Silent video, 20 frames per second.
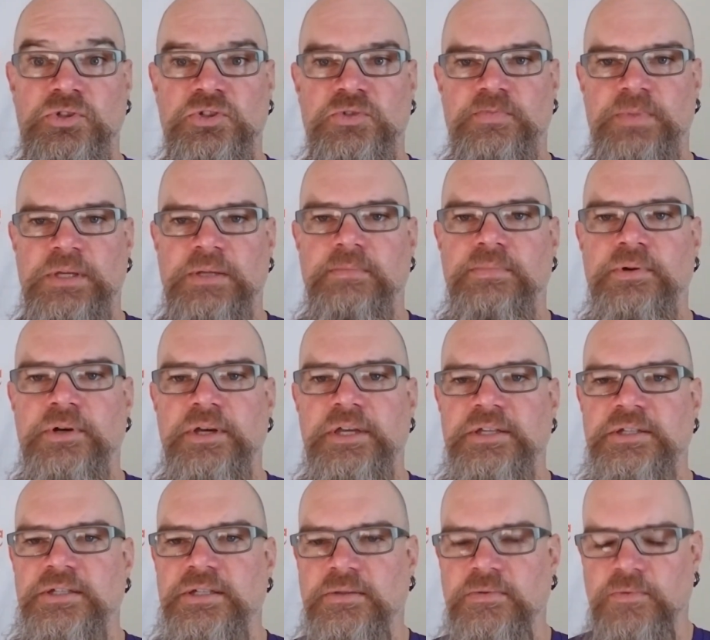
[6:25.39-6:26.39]
speed
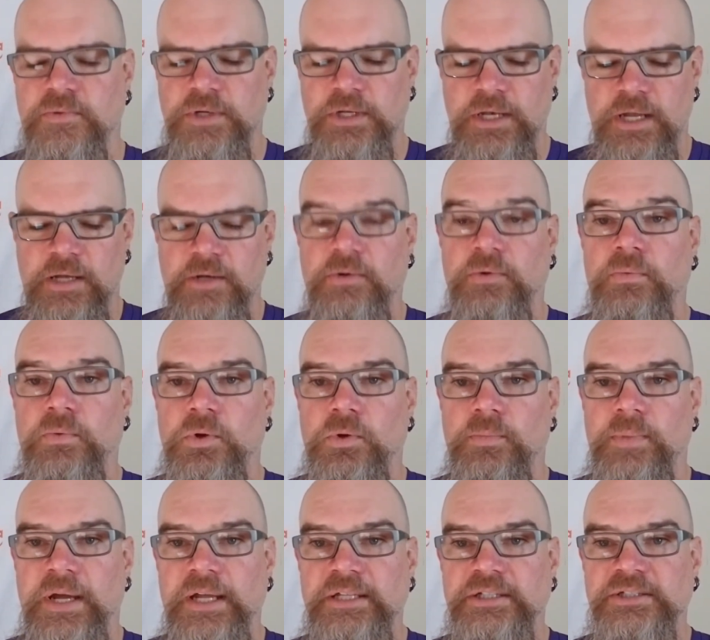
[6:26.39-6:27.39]
plays and whatnot on road
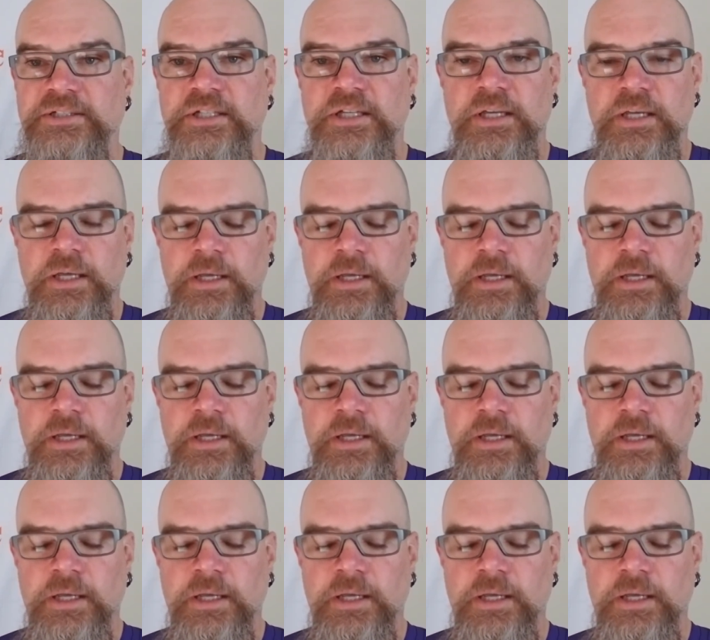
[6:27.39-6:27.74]
bikes